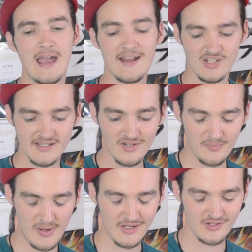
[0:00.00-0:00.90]
Actually, I
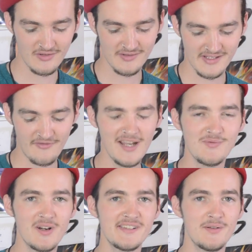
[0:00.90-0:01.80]
took pictures. If you
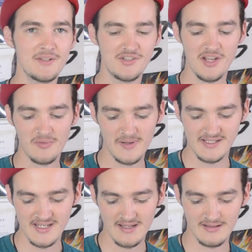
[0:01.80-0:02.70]
guys want to see what the
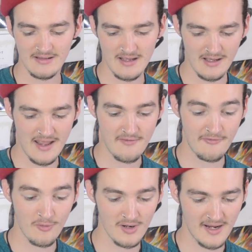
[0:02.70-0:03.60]
JLPT
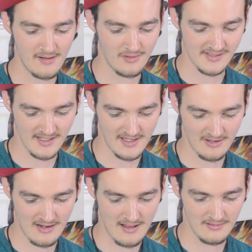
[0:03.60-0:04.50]
N4 kind of looks like
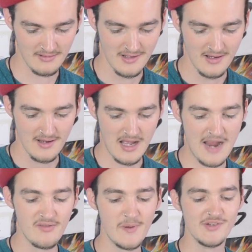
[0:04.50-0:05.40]
here, I
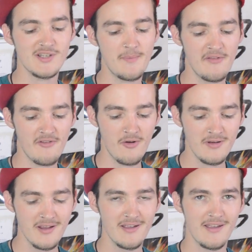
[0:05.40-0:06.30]
have the pictures on my phone,